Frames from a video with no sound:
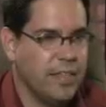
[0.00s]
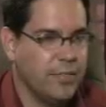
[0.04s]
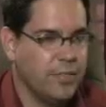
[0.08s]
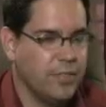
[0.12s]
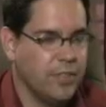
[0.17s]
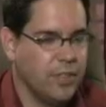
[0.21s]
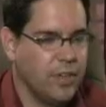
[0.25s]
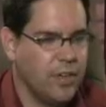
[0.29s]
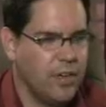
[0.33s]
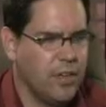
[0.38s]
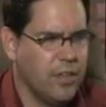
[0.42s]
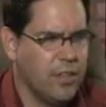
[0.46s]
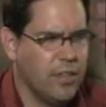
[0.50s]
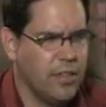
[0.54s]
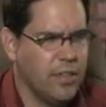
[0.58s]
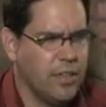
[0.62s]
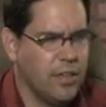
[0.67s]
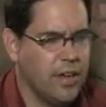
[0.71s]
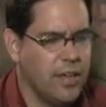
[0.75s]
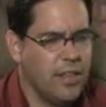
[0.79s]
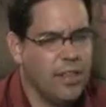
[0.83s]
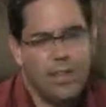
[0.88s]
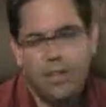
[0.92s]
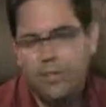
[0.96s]
It was called
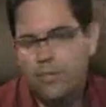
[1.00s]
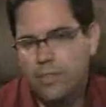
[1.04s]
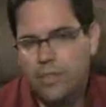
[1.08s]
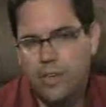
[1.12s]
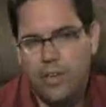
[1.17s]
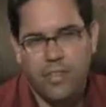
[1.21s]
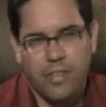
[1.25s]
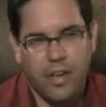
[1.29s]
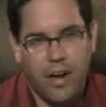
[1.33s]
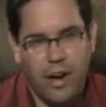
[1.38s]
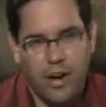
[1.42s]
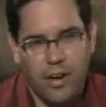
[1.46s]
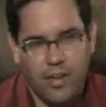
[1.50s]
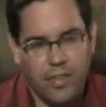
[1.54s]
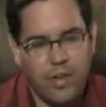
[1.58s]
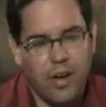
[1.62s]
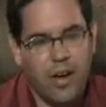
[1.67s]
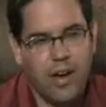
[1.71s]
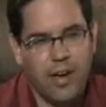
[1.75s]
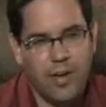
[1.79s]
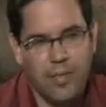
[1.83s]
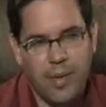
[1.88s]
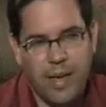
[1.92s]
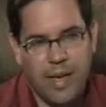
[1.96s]
I think it was called the Art of the
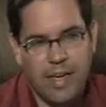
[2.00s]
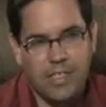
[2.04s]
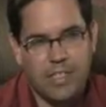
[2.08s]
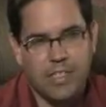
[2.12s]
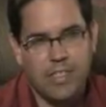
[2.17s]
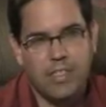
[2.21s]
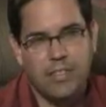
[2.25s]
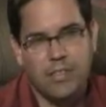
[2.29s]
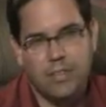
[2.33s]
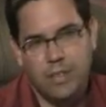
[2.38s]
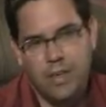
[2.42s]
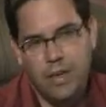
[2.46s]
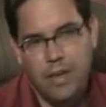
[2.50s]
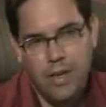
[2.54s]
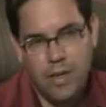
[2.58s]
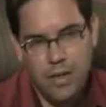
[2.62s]
Haunted Mansion.